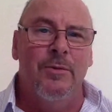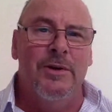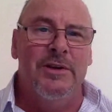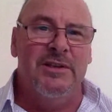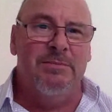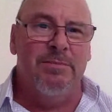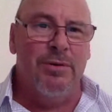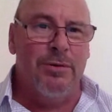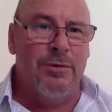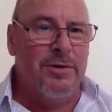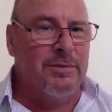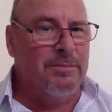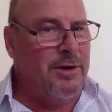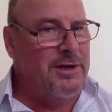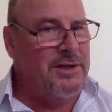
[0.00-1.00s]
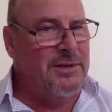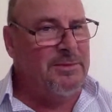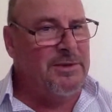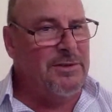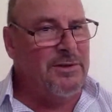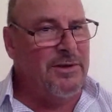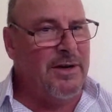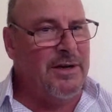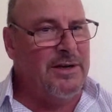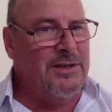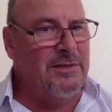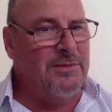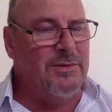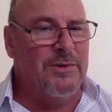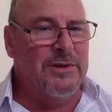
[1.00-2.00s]
We support apprenticeships and
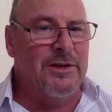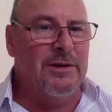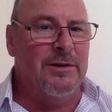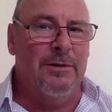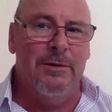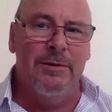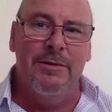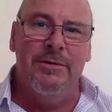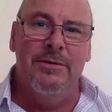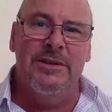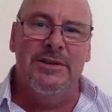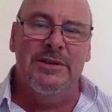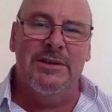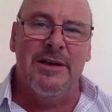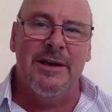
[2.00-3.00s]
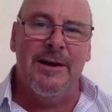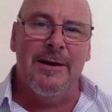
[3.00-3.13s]
traineeships, which includes